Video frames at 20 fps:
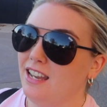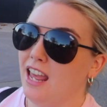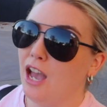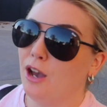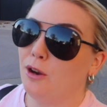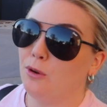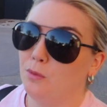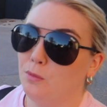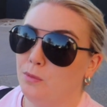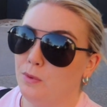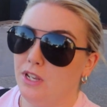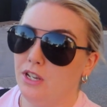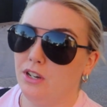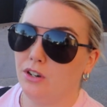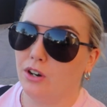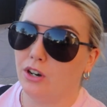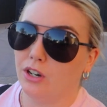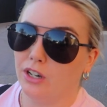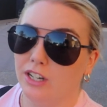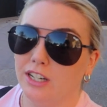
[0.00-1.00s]
now we
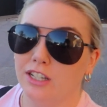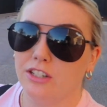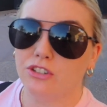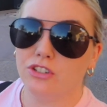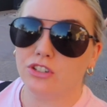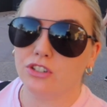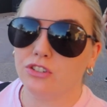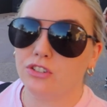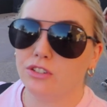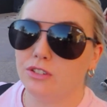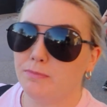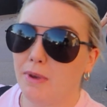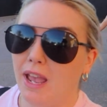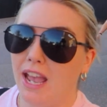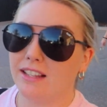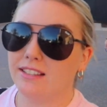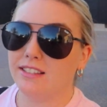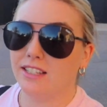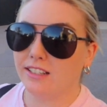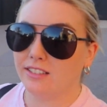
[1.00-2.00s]
are, it's just
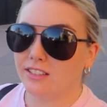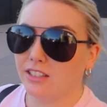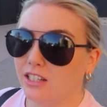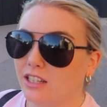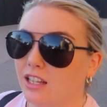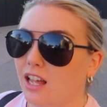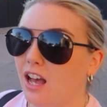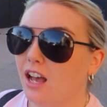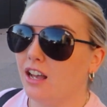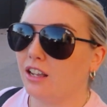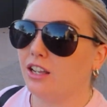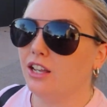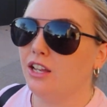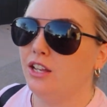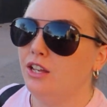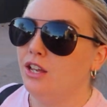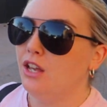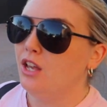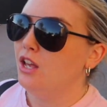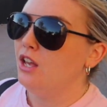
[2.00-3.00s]
past six o'clock.
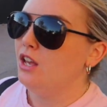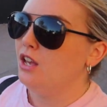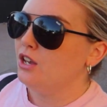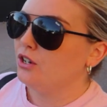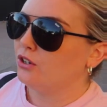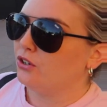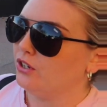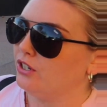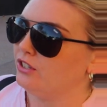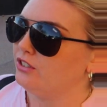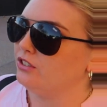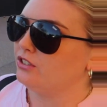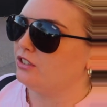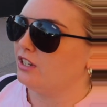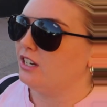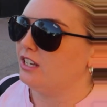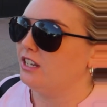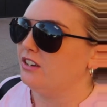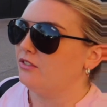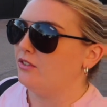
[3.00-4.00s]
Chris is
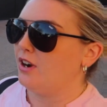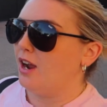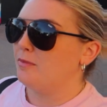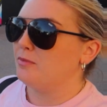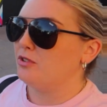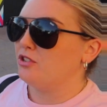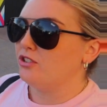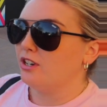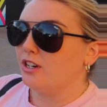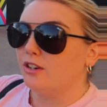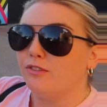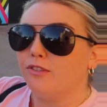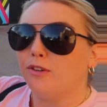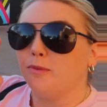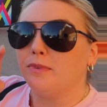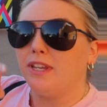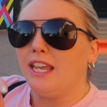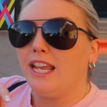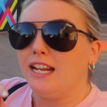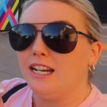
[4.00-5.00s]
gonna grab a drink from
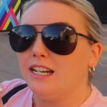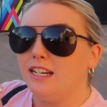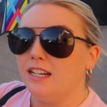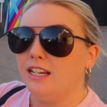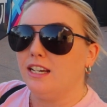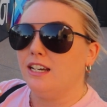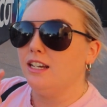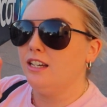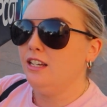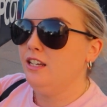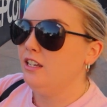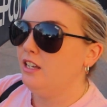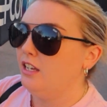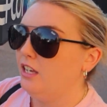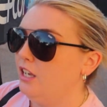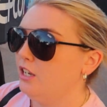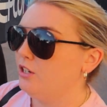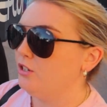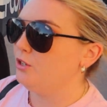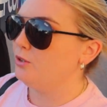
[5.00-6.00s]
Canada. Yeah, I
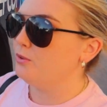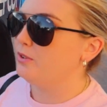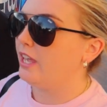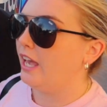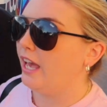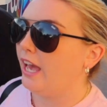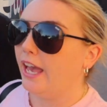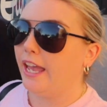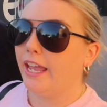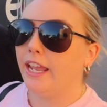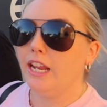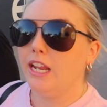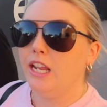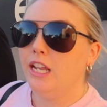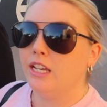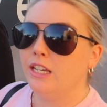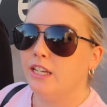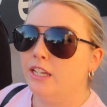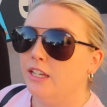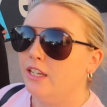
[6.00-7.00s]
gotta finish the
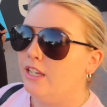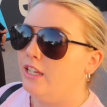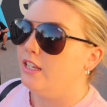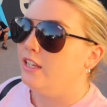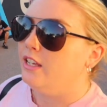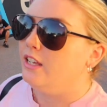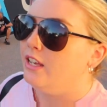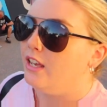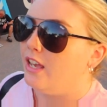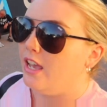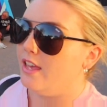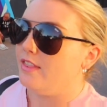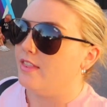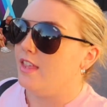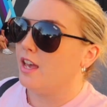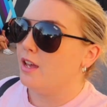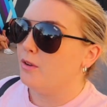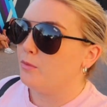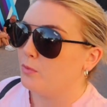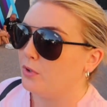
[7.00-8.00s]
drinking around the world. And
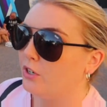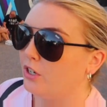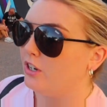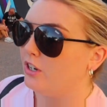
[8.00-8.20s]
then we're